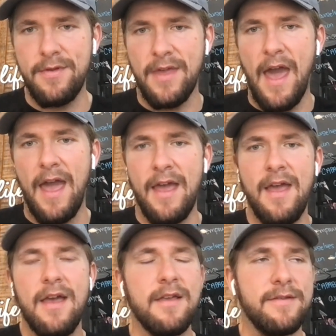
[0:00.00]
Okay.
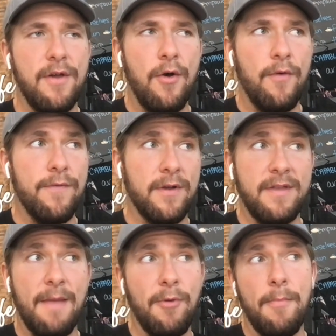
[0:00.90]
So for
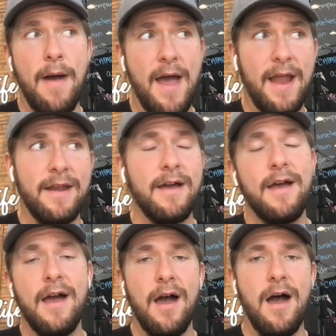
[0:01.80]
example, mine
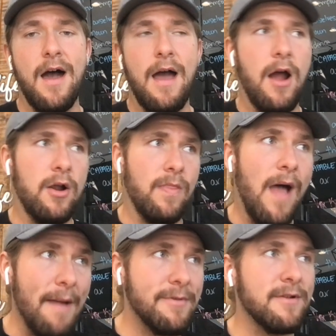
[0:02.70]
are
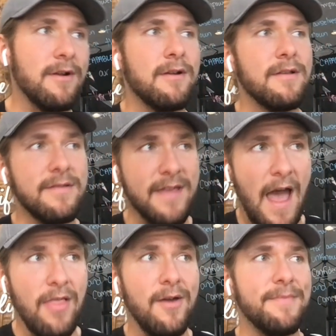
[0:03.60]
lobster,
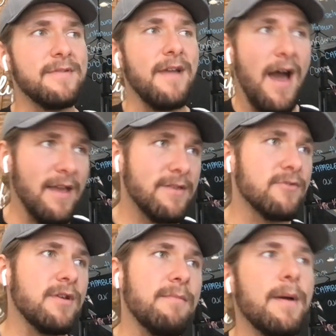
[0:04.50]
scallops, ice
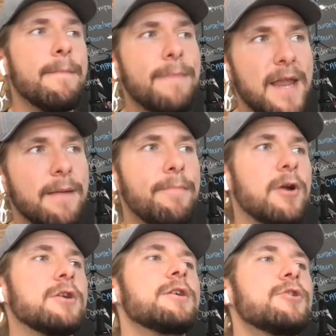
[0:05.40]
cream, peanut
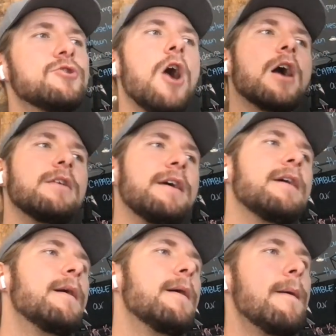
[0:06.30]
butter, chocolate,
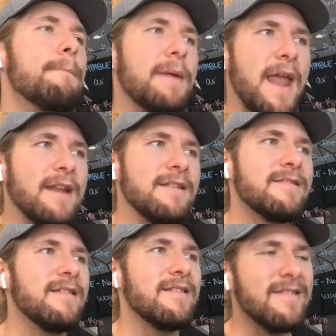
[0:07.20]

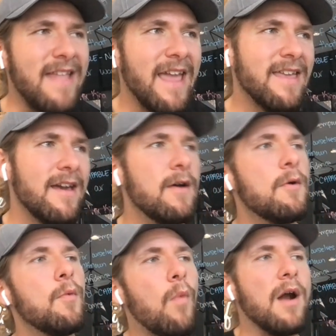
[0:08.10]
bananas, steak,
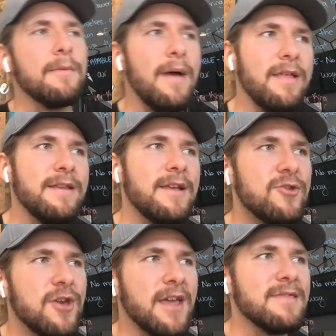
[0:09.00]
watermelon,
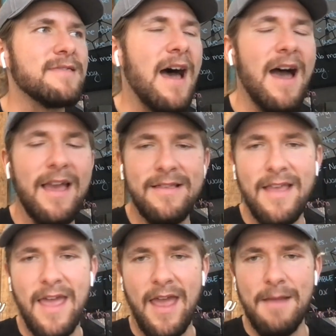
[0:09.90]
chicken thighs,
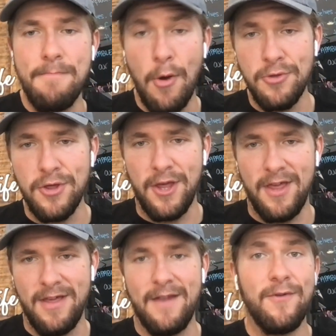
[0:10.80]
and mochi.
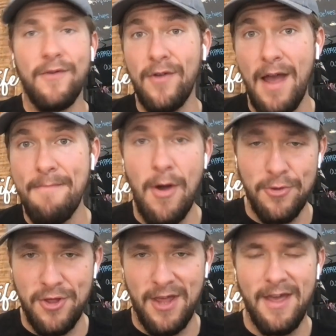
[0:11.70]
And if you ever had
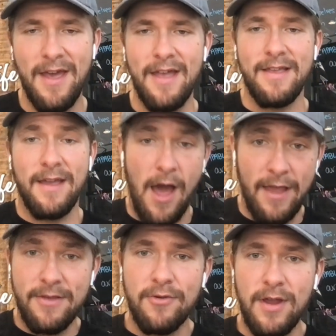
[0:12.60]
mochi, it's like
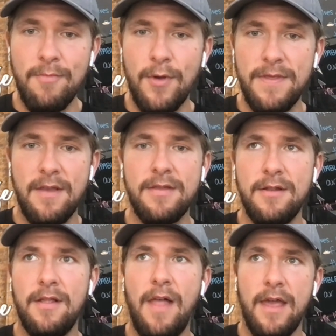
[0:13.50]
ice cream with this
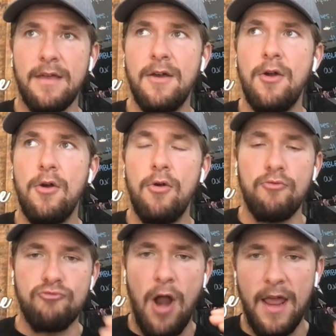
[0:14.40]
little like
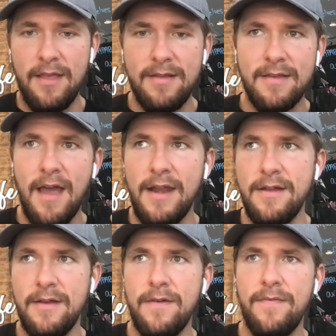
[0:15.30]
rice kind
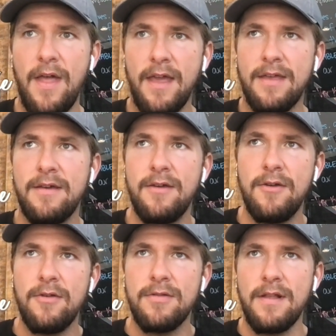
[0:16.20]
of like
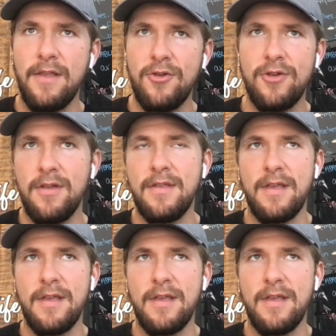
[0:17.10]
delicious.